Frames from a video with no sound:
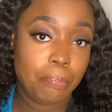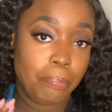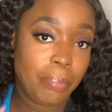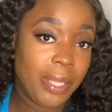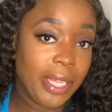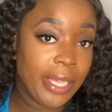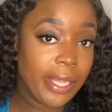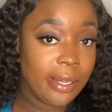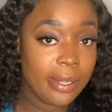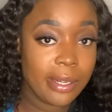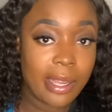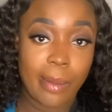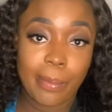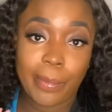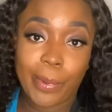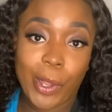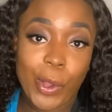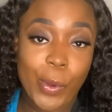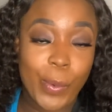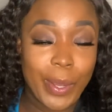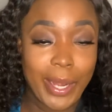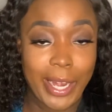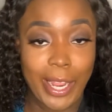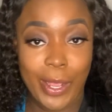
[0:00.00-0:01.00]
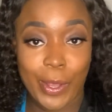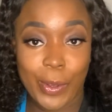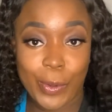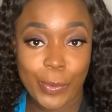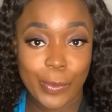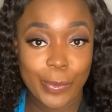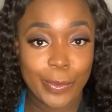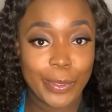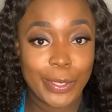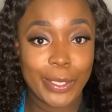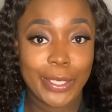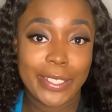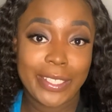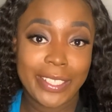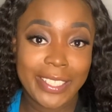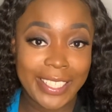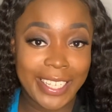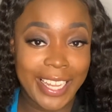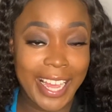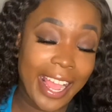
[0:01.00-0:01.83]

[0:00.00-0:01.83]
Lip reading: beat, I'm going out look.